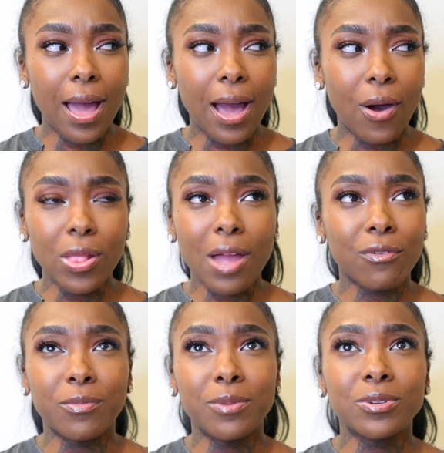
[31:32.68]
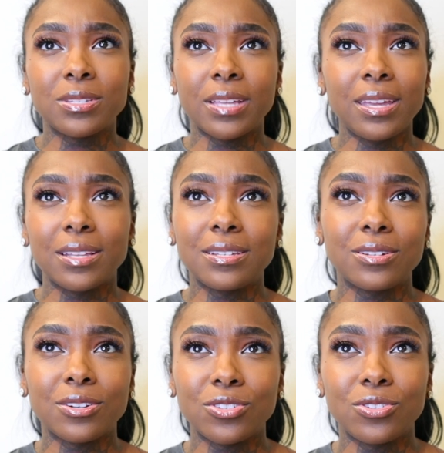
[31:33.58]
all I remember saying to
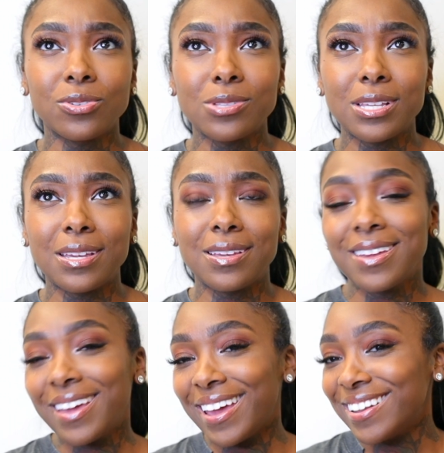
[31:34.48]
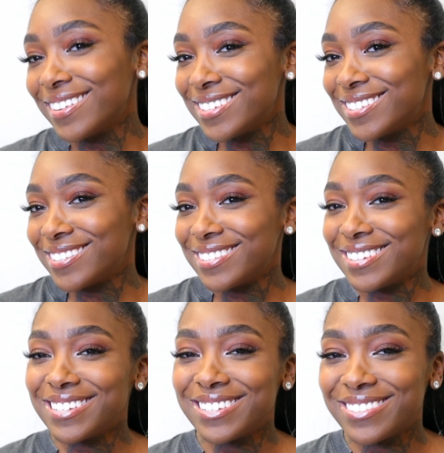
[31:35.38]
Nurse Julie, hey Nurse
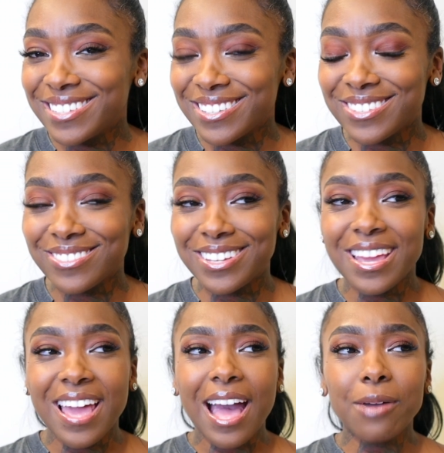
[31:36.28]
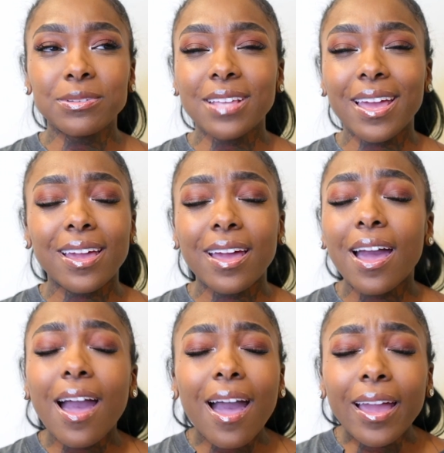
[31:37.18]
Julie, she was so sweet, I was like,
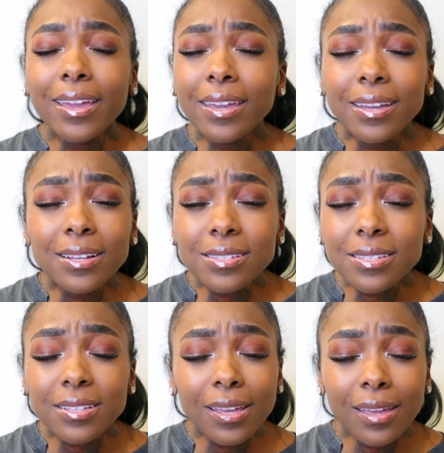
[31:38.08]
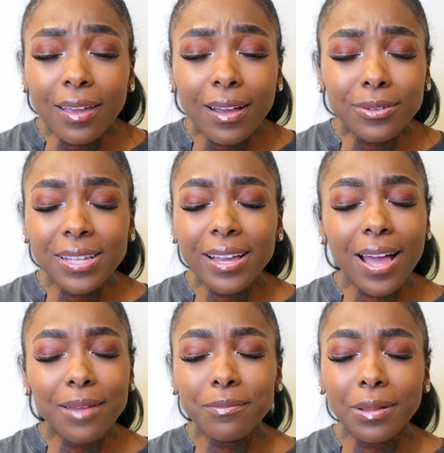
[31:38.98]
I can't see. I was like,
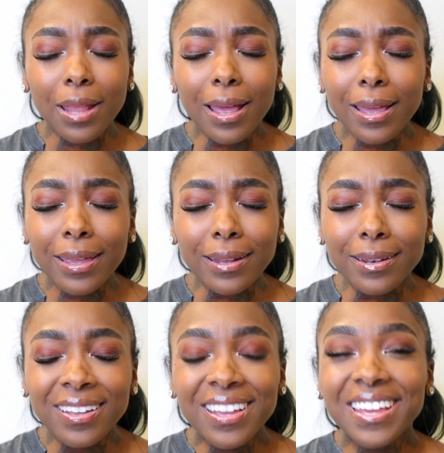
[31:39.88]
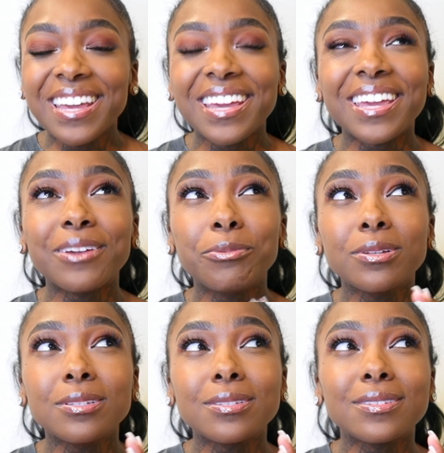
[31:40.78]
I'm blind. It
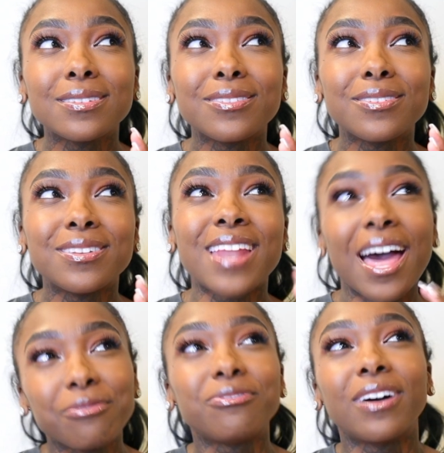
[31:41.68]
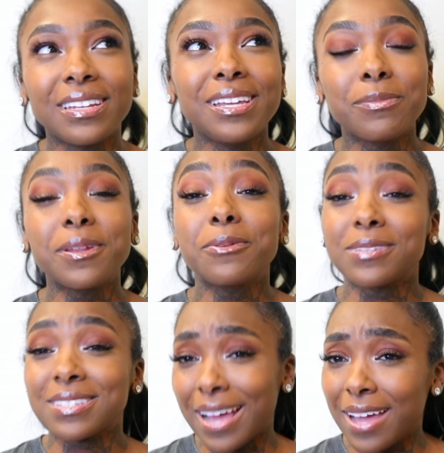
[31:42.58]
was not funny, but it
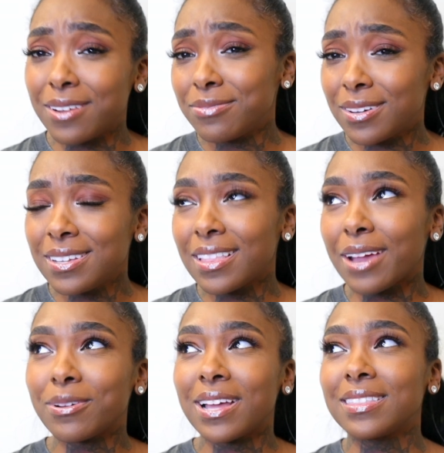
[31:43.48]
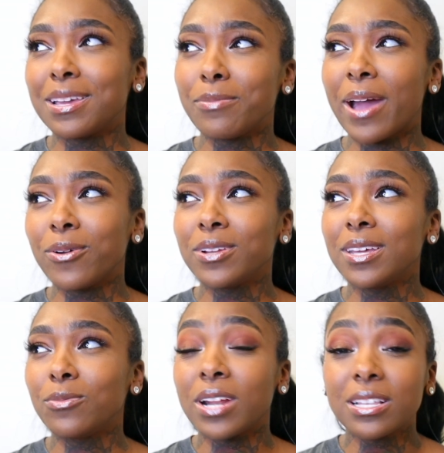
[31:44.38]
was kind of funny. Like, when I think back on
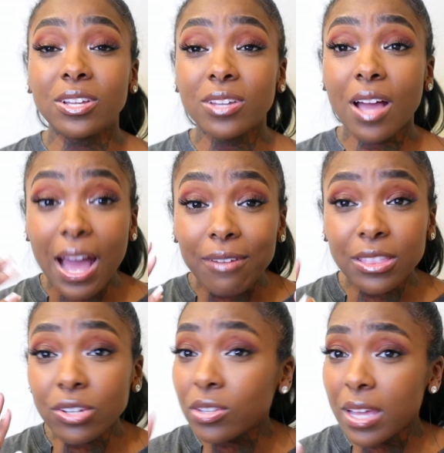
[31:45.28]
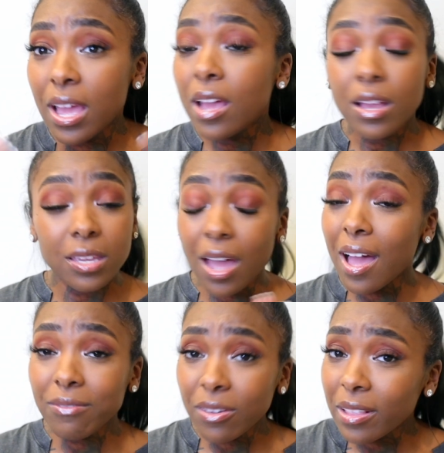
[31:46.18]
it, when I tell y'all,
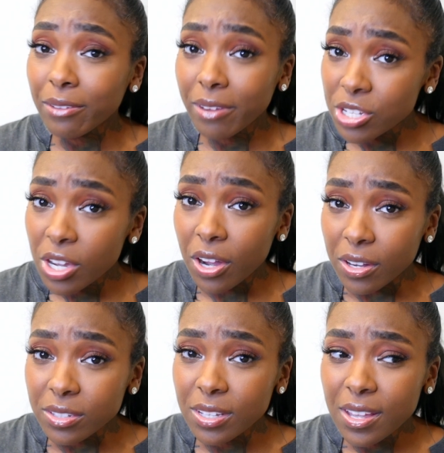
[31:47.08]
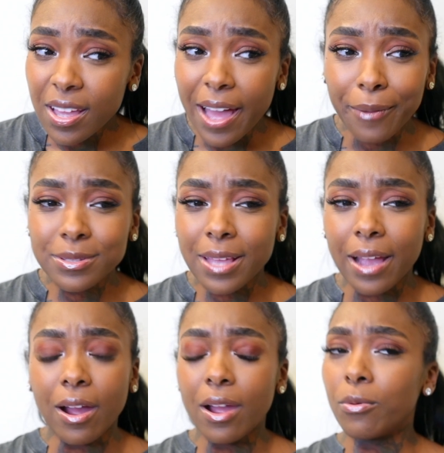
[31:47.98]
I felt like Ray Charles. I was
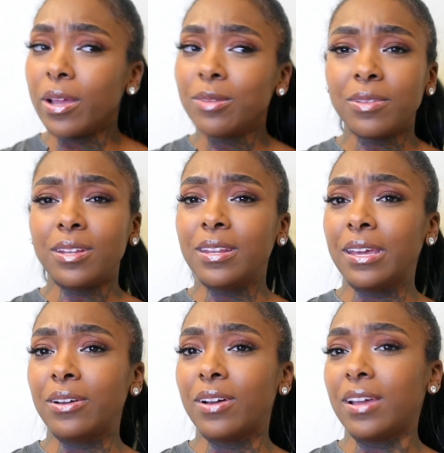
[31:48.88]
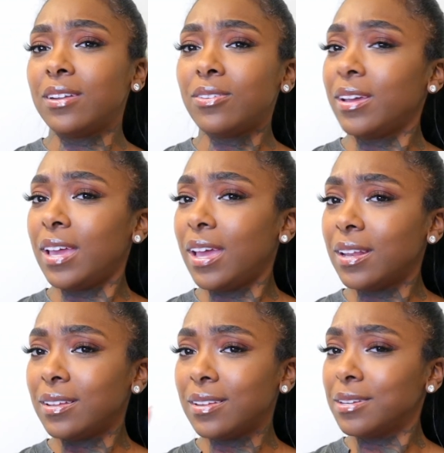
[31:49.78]
like, all right, wait a minute now. I know I ain't had
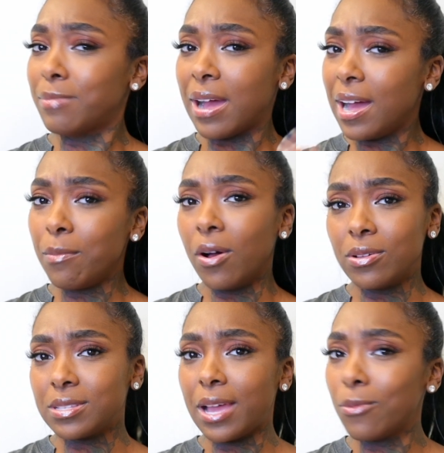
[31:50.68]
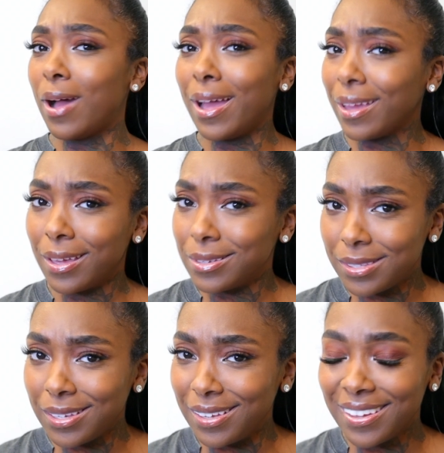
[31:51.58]
nothing done to my eyeballs. Like, why I can't
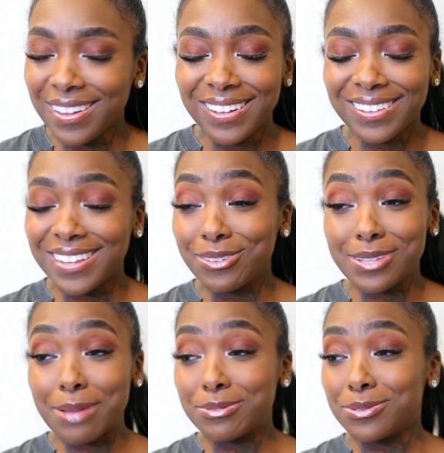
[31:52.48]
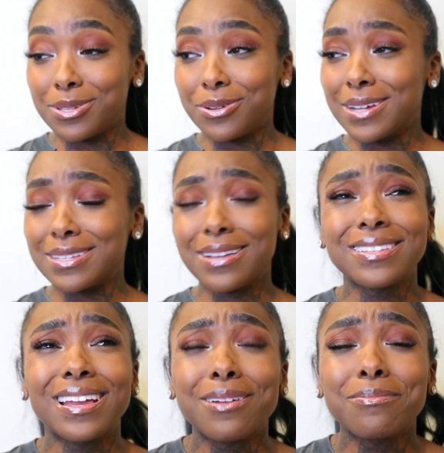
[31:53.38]
see? That was absolutely crazy. I
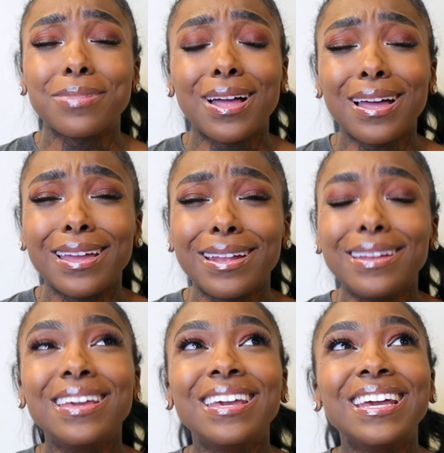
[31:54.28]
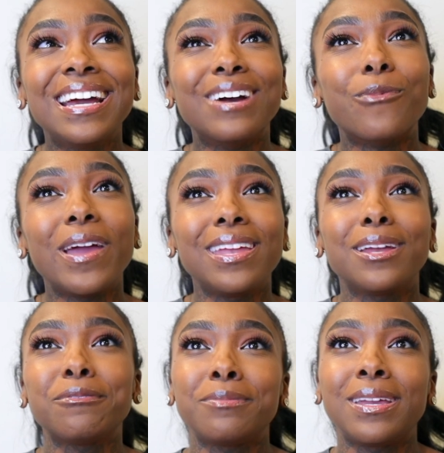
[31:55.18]
was like, I'm blind. Waking
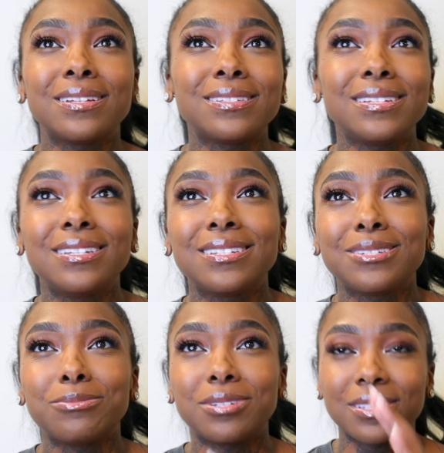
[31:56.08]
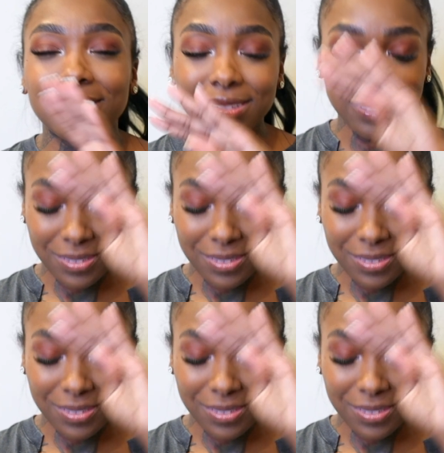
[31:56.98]
up from anesthesia was